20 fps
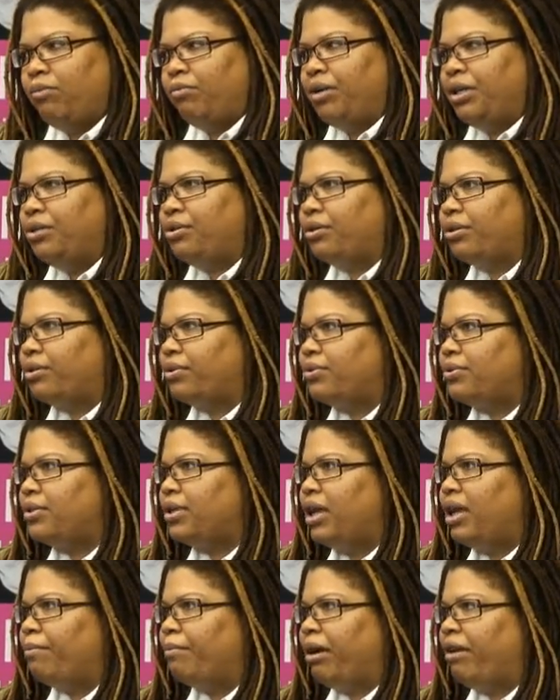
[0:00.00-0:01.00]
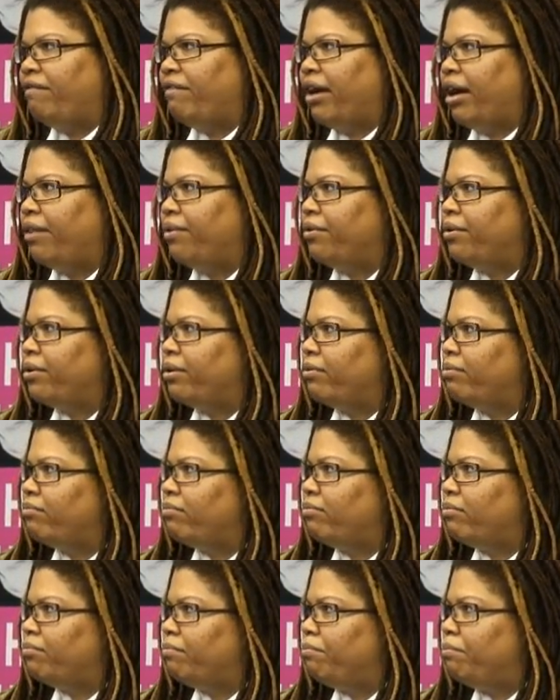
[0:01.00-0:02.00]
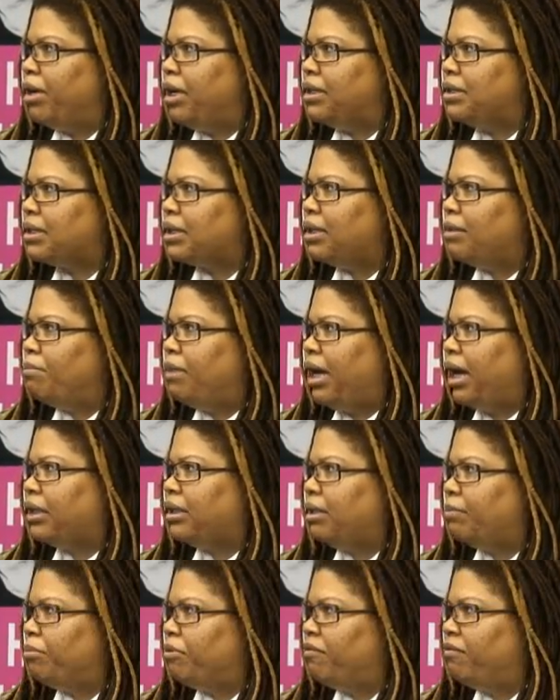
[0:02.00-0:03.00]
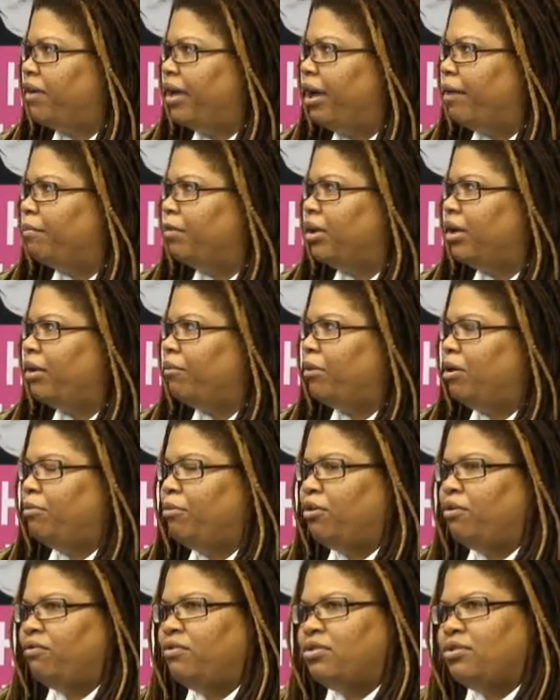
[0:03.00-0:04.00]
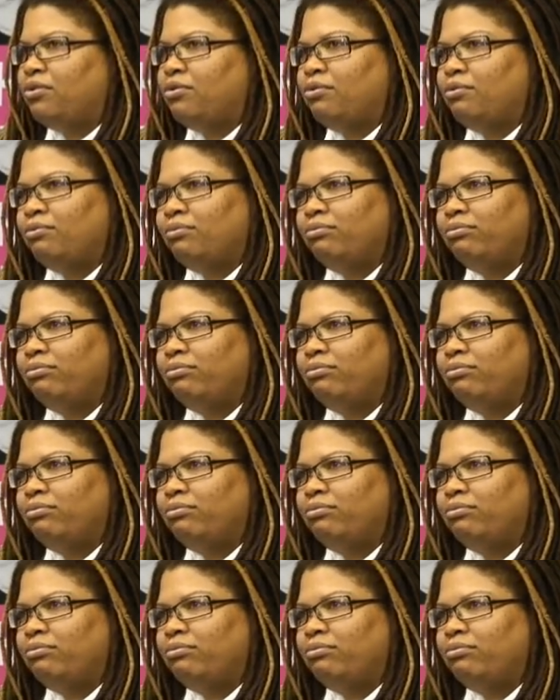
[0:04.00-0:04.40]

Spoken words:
winters, and my father basically packed up the family and we moved to,